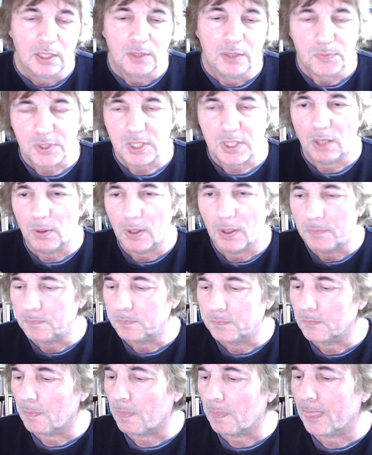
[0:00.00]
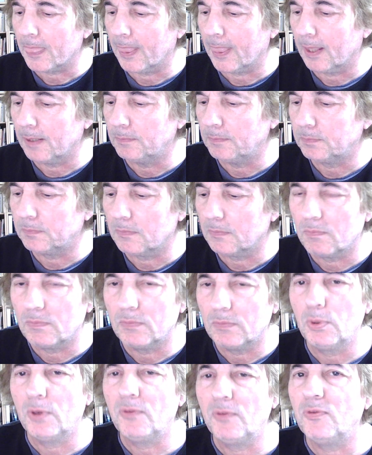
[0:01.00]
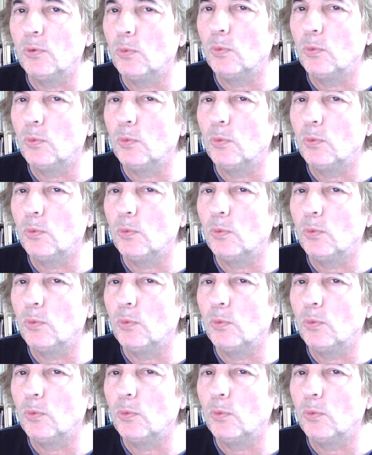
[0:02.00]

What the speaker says: So but